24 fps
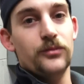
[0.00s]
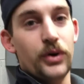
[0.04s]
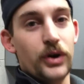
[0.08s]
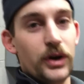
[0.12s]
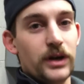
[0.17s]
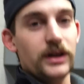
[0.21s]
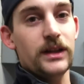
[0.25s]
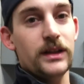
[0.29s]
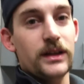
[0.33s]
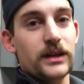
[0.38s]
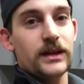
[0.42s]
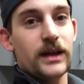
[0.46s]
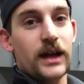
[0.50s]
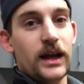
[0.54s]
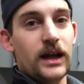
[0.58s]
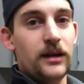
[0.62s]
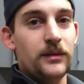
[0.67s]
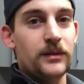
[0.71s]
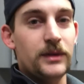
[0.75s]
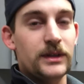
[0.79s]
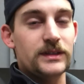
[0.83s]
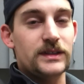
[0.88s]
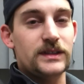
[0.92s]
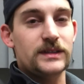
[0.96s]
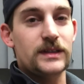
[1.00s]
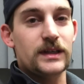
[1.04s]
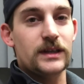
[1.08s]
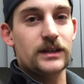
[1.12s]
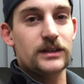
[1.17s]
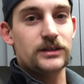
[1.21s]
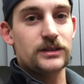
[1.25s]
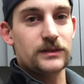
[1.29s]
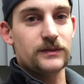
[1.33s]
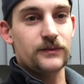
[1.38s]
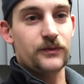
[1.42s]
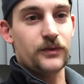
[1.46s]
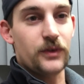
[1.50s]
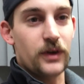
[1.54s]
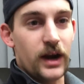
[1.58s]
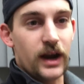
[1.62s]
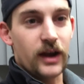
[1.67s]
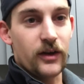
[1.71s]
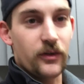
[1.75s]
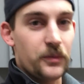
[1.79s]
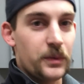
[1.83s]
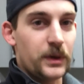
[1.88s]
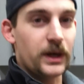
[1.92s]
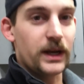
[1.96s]
put it in the comments section for
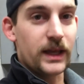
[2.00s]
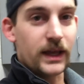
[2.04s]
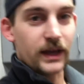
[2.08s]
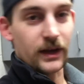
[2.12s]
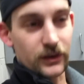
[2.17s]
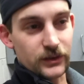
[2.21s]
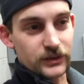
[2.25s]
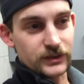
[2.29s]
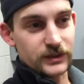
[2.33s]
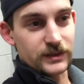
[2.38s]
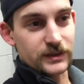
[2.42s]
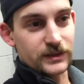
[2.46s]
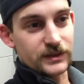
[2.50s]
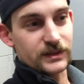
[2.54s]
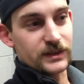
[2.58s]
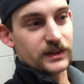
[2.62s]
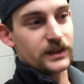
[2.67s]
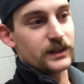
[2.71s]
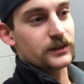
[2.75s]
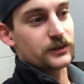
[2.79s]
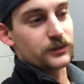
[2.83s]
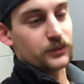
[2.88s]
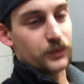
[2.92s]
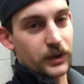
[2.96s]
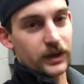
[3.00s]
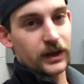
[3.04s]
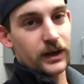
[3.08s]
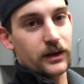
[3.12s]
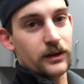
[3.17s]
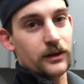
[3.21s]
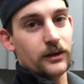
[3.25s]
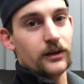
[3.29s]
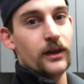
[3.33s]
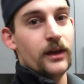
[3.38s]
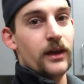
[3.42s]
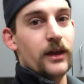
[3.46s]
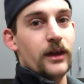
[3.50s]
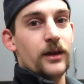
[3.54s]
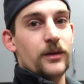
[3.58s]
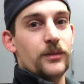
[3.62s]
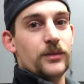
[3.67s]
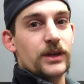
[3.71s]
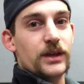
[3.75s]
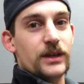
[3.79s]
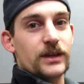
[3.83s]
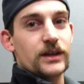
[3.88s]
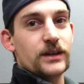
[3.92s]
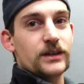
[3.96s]
everybody else to see as well,
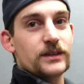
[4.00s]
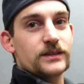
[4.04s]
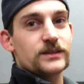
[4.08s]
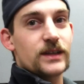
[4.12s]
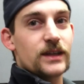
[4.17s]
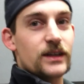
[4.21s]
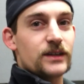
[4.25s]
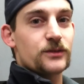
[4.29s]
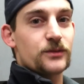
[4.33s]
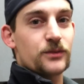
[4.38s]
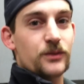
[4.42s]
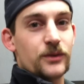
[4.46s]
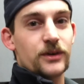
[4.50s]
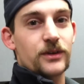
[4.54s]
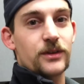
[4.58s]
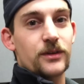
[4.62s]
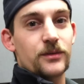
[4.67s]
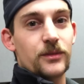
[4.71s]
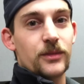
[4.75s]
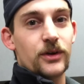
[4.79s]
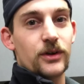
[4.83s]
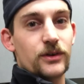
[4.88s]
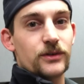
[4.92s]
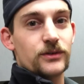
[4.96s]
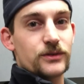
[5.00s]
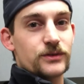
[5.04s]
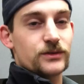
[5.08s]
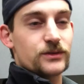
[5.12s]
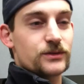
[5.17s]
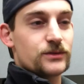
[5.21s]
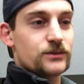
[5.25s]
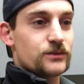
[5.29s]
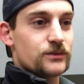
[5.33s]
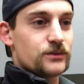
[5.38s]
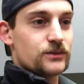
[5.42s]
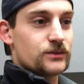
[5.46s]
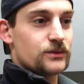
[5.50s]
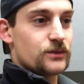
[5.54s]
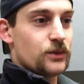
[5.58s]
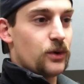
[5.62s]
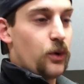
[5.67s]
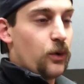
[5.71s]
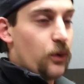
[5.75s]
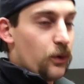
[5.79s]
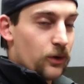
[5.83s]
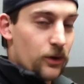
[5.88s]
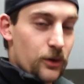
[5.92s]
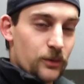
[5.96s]
because that is one of the most
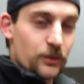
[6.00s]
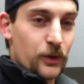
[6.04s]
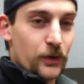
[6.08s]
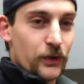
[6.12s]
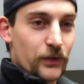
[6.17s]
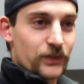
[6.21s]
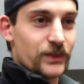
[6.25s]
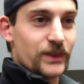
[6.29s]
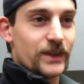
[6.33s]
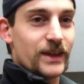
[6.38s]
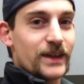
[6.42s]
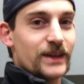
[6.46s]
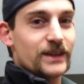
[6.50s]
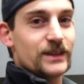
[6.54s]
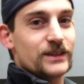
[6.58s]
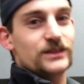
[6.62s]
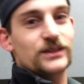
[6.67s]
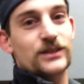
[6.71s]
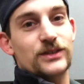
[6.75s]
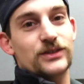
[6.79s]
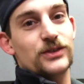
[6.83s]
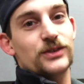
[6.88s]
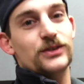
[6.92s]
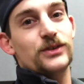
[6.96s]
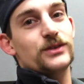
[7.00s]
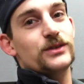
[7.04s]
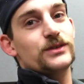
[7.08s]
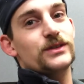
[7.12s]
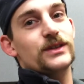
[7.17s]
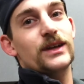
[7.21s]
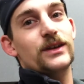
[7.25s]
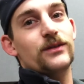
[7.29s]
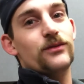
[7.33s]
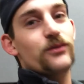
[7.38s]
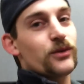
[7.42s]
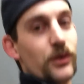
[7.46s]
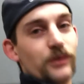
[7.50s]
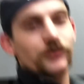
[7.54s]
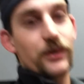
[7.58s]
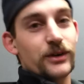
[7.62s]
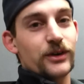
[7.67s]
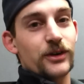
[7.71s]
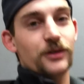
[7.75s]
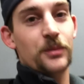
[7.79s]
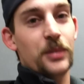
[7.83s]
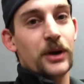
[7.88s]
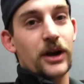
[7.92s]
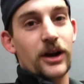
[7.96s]
horrible things to do, is like
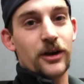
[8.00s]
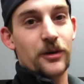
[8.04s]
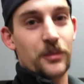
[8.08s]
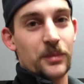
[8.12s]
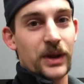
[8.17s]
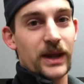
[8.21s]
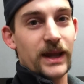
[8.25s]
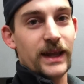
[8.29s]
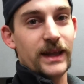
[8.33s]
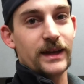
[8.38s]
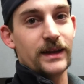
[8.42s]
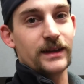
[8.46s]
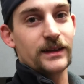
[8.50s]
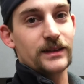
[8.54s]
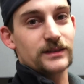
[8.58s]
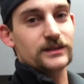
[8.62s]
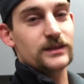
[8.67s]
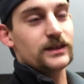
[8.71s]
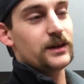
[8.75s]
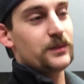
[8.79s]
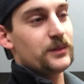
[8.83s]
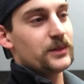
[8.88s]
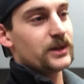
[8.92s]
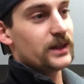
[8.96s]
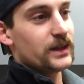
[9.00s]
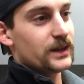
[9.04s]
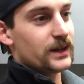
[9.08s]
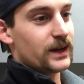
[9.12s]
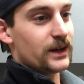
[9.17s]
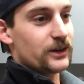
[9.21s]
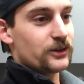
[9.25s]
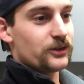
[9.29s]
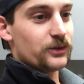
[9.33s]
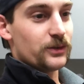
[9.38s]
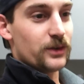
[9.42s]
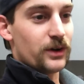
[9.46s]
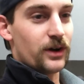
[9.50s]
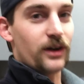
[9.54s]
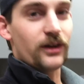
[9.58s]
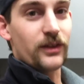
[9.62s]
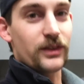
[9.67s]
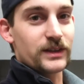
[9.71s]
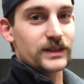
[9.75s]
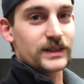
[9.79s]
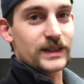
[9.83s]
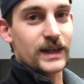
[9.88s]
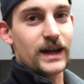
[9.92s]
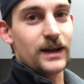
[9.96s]
ruin your pair of pants. I mean, I do it all
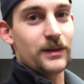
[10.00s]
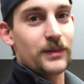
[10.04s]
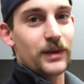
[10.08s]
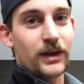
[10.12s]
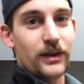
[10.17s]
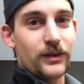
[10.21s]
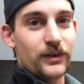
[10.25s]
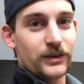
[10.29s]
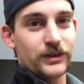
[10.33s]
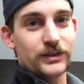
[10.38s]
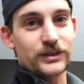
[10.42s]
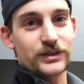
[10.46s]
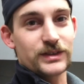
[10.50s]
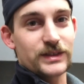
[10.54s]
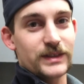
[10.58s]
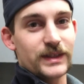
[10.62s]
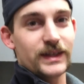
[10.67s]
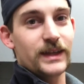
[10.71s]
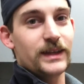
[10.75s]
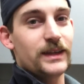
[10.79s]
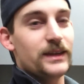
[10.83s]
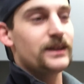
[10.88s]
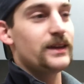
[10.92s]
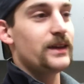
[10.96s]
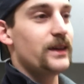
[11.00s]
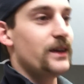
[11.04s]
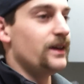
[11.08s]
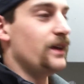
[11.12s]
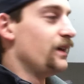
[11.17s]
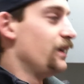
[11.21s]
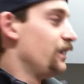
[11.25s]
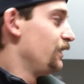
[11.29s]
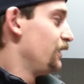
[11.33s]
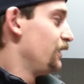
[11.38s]
the time. I don't understand it.